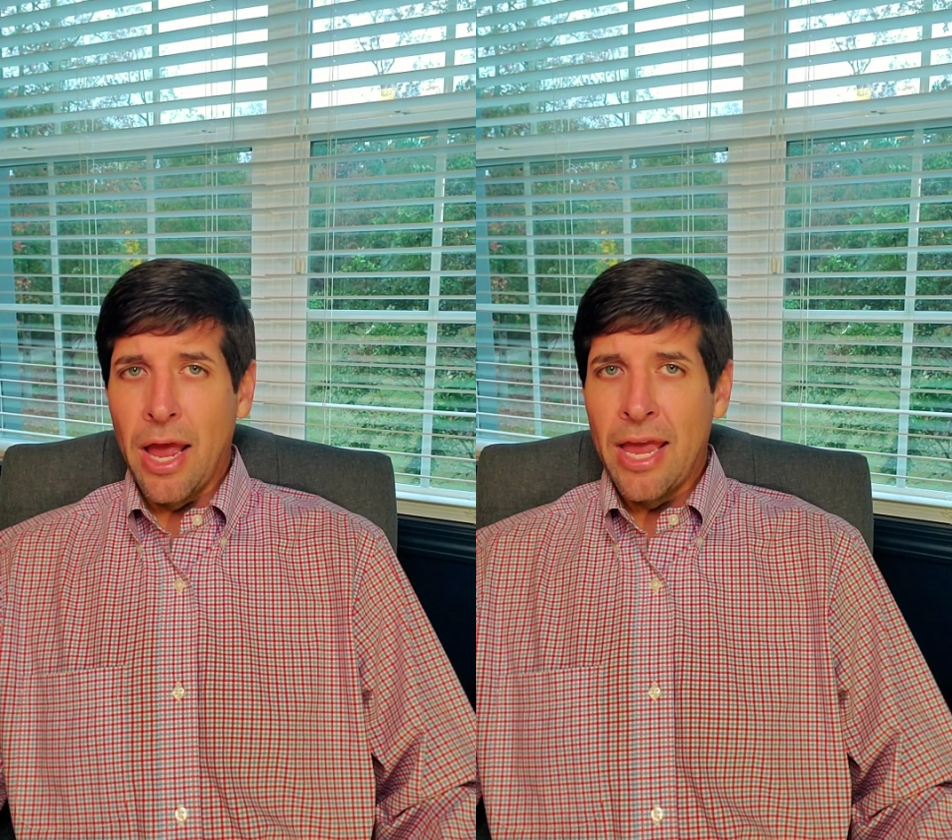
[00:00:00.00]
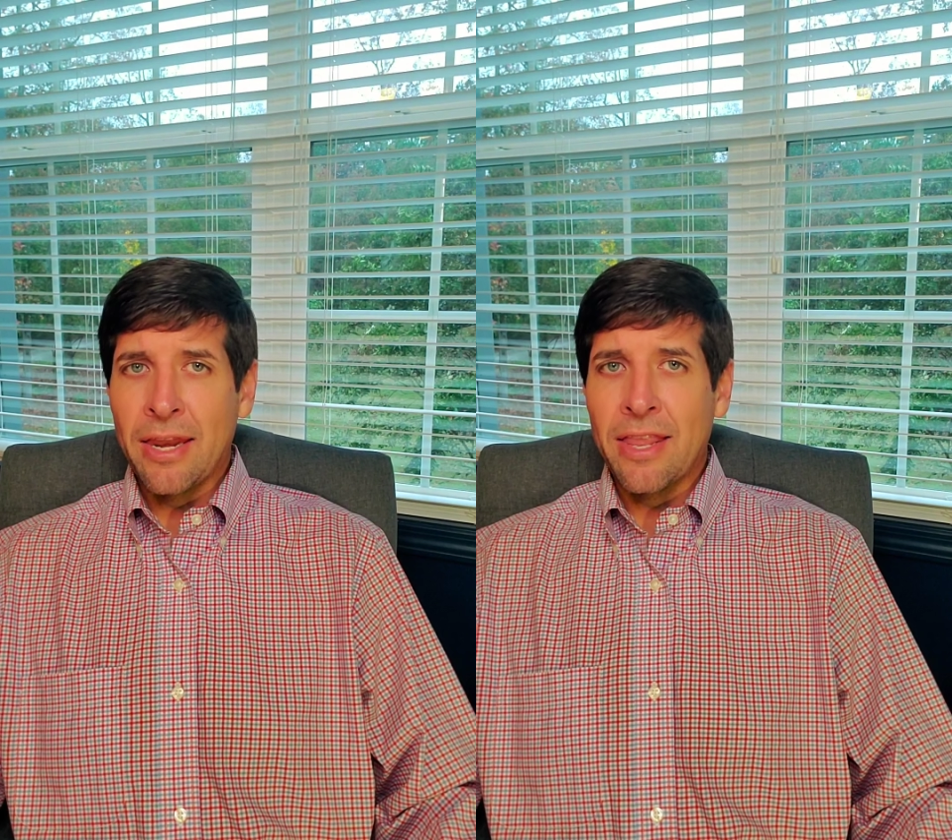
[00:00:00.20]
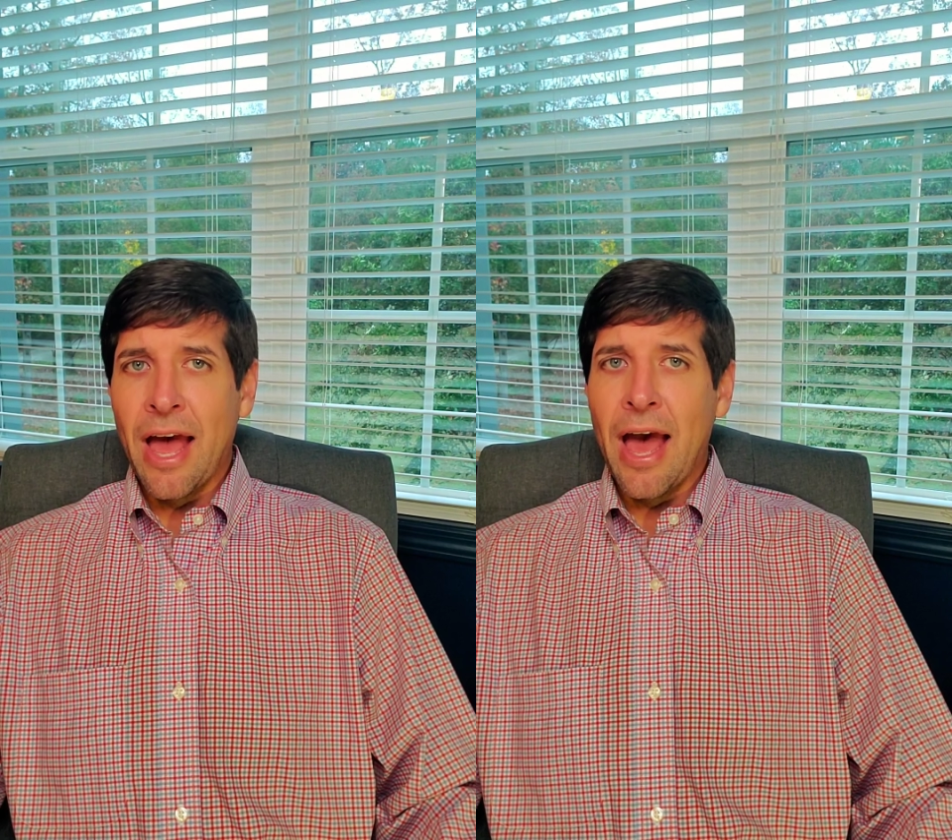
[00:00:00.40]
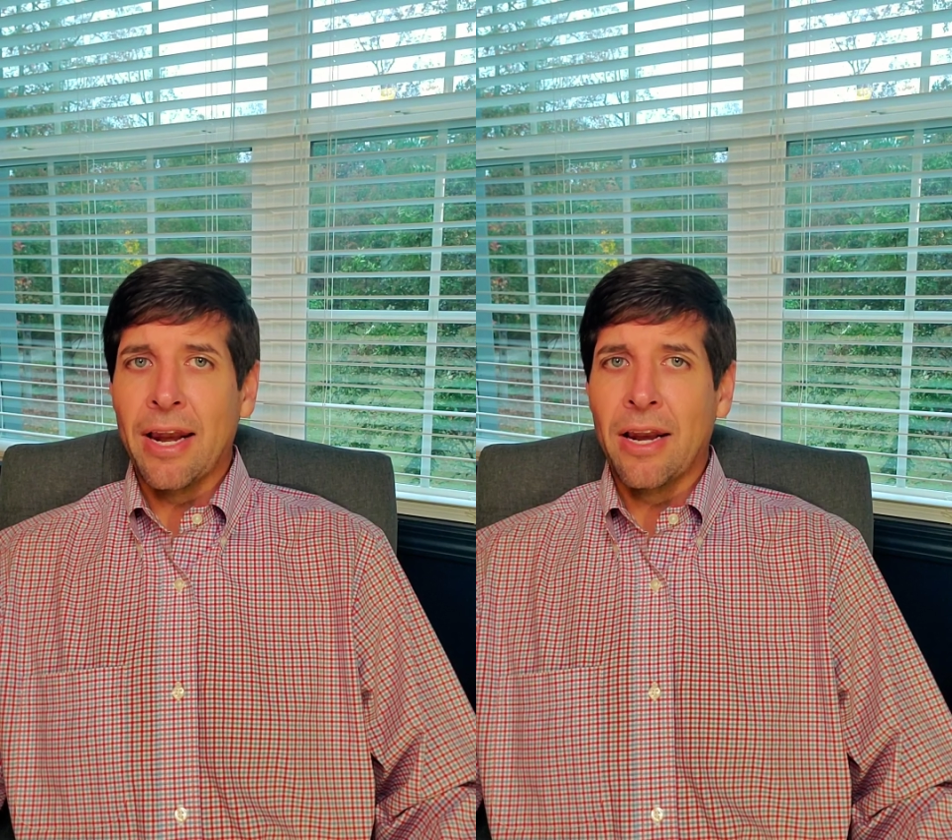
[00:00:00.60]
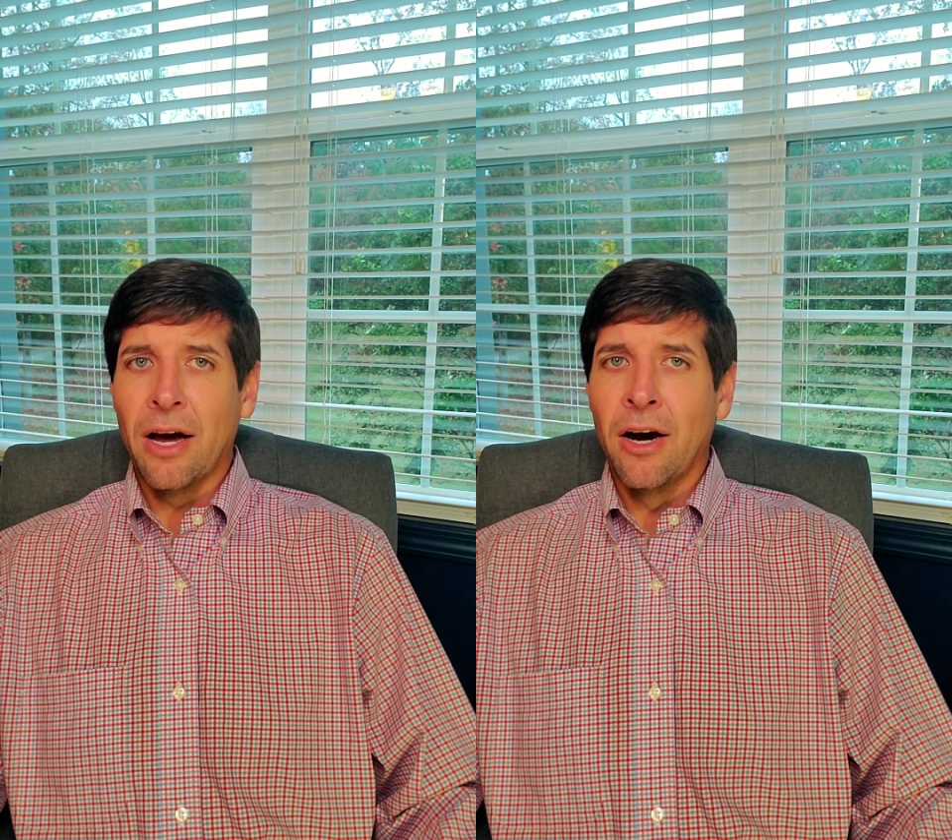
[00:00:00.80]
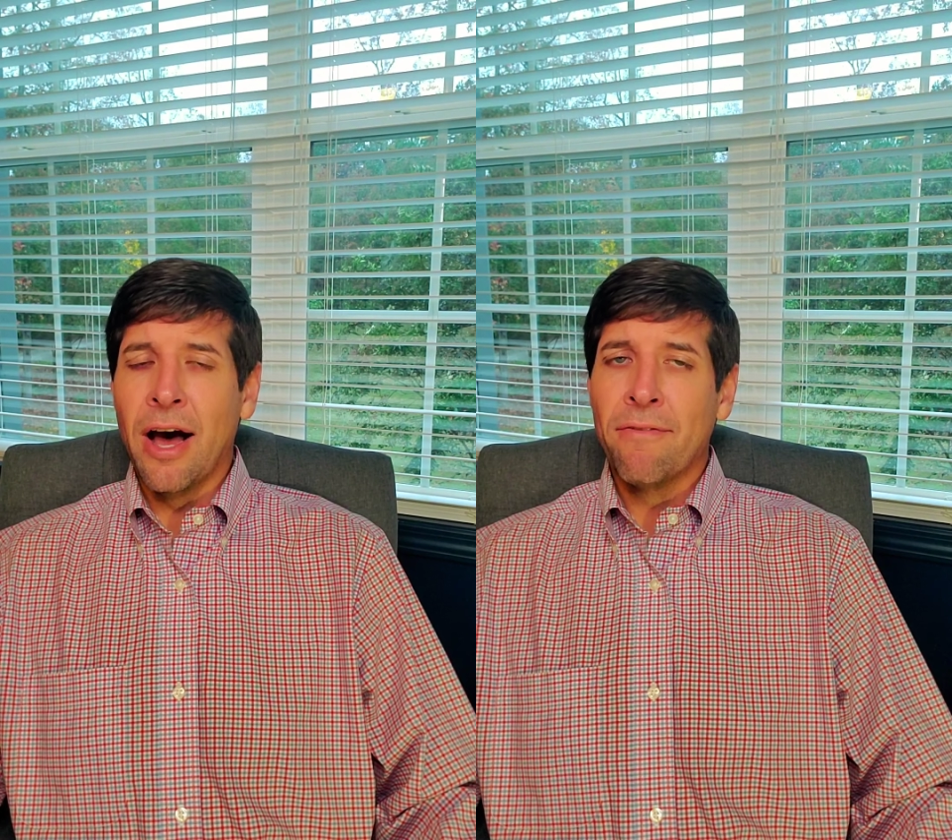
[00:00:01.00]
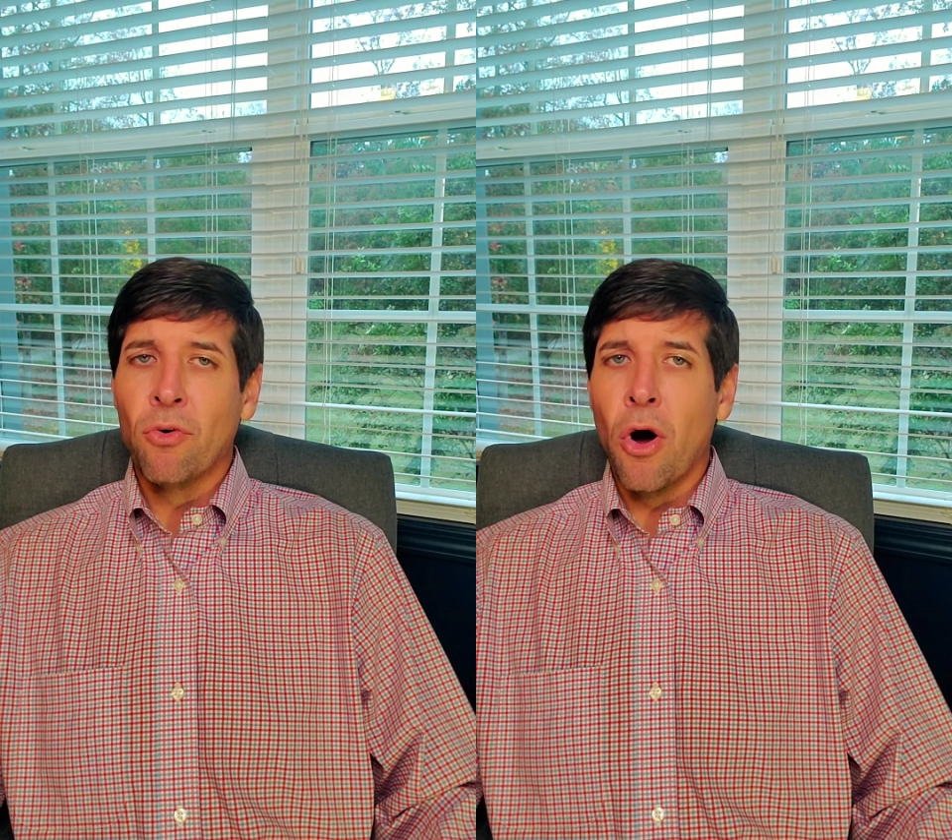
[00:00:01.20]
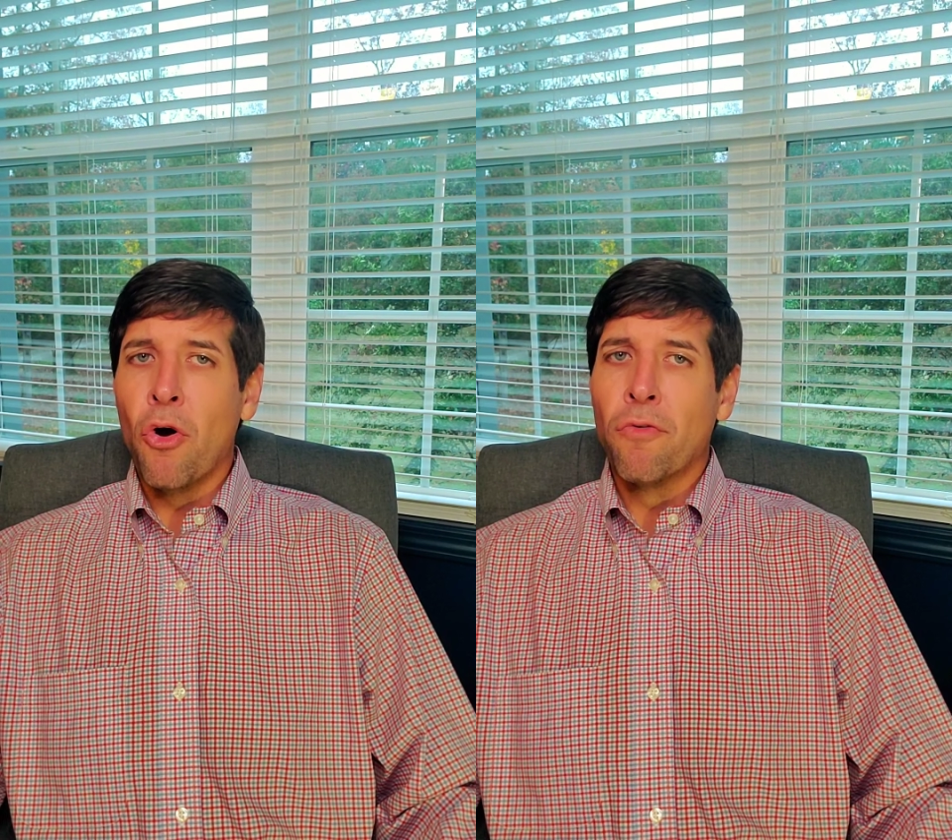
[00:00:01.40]
in that
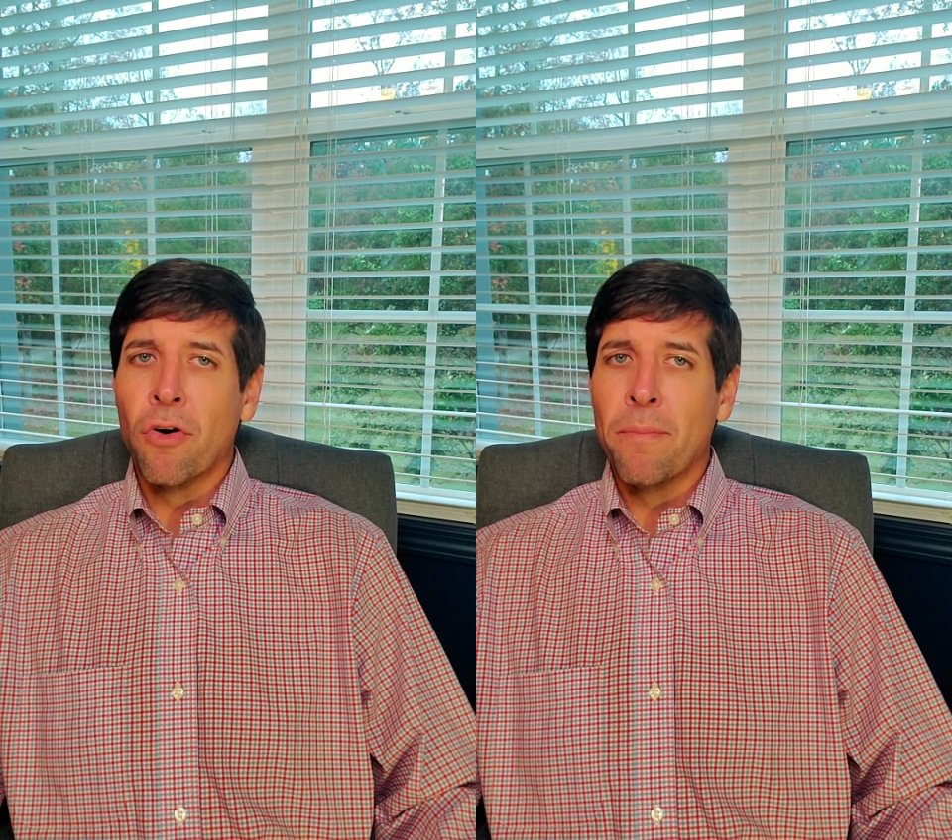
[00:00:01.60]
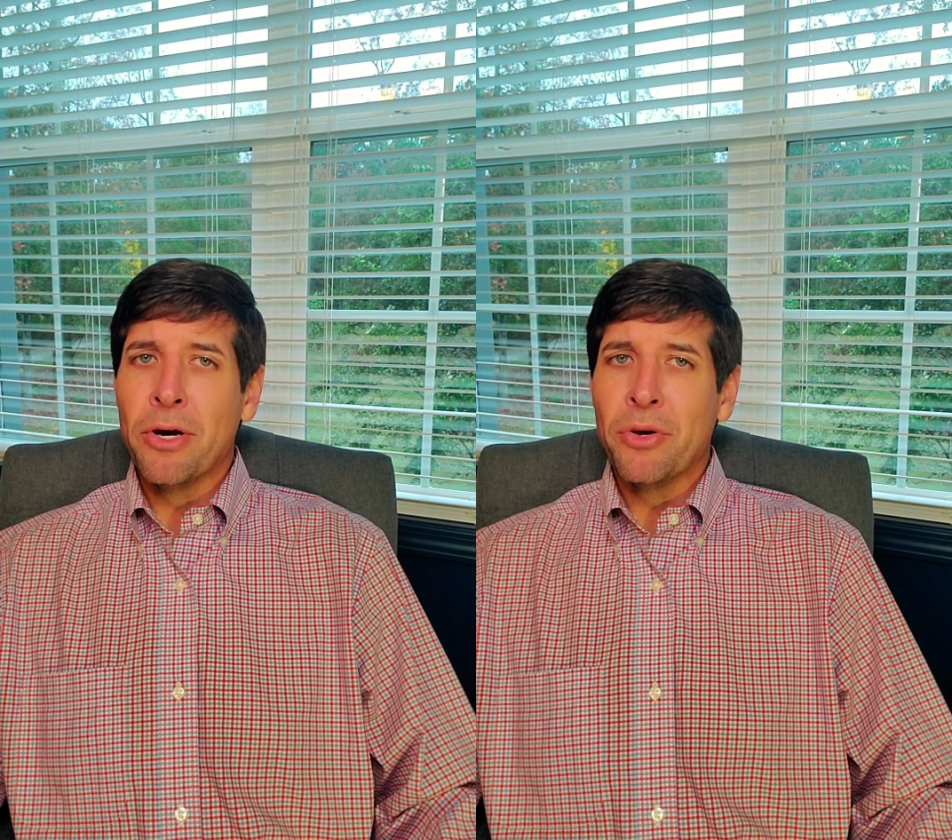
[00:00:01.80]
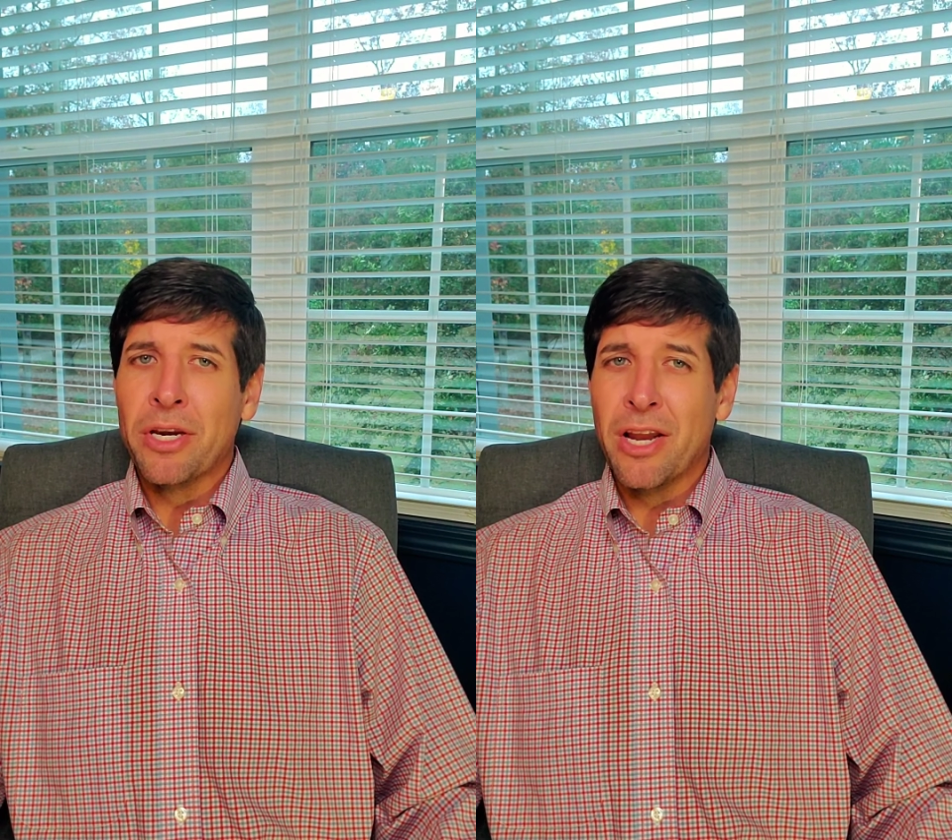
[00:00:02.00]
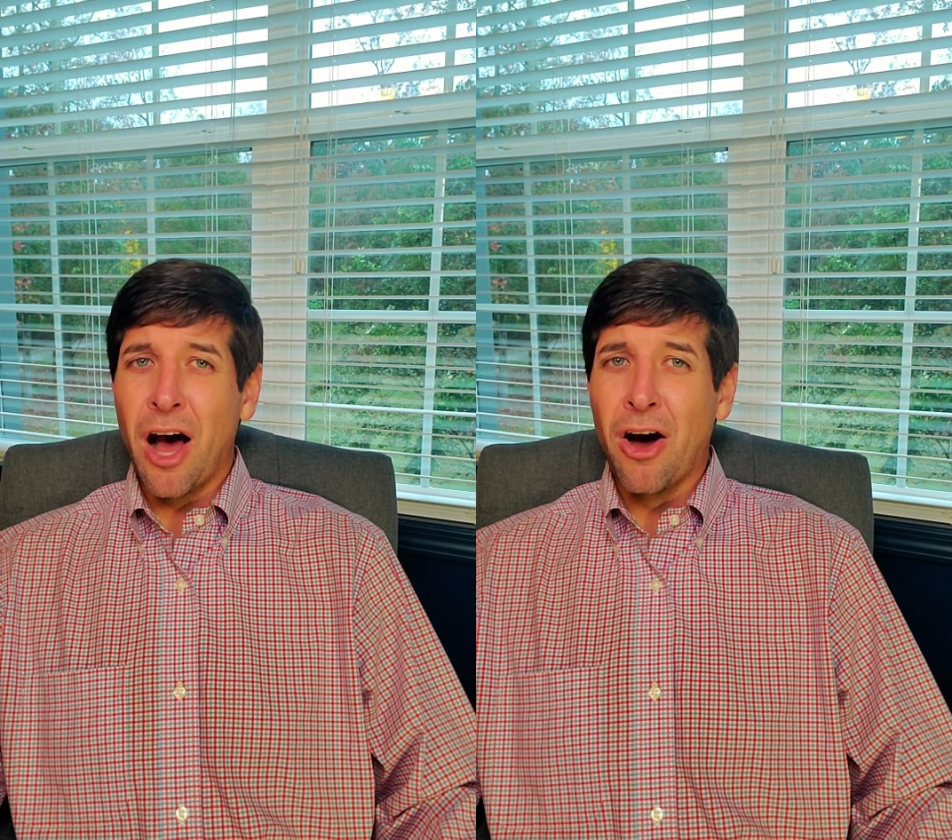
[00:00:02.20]
level over $1 million,